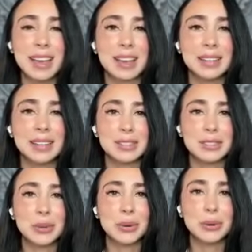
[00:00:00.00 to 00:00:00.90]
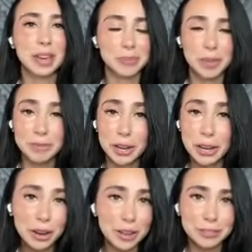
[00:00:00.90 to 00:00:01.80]
And so, yeah, I'm
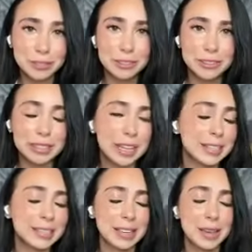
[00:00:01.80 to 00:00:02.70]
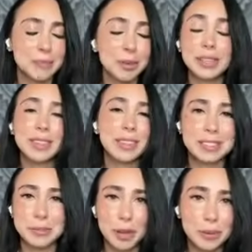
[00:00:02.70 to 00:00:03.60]
very grateful. And I could say a million
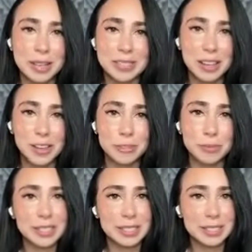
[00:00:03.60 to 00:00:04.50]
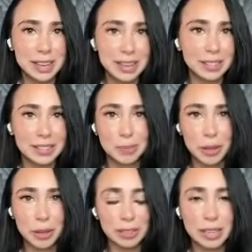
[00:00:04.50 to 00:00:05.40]
things about myself, but today it's
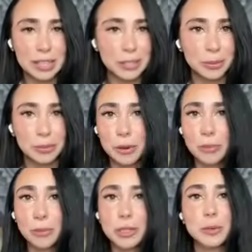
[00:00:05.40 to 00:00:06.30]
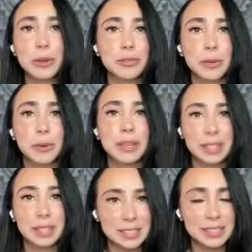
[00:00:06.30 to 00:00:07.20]
about the lens from which we're
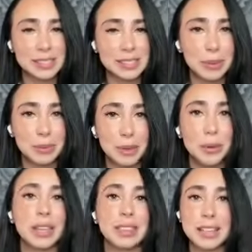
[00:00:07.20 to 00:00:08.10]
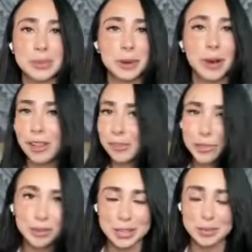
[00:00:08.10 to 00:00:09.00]
viewing this. And I know that that's what all of
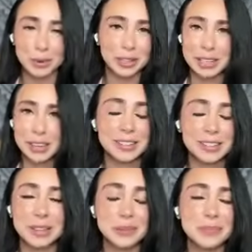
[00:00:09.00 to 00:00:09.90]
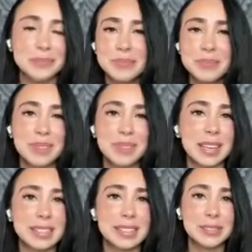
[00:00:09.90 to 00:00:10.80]
you guys want to hear. So
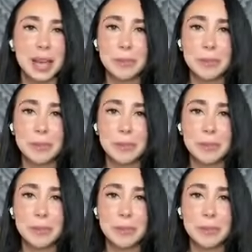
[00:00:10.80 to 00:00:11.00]
thanks.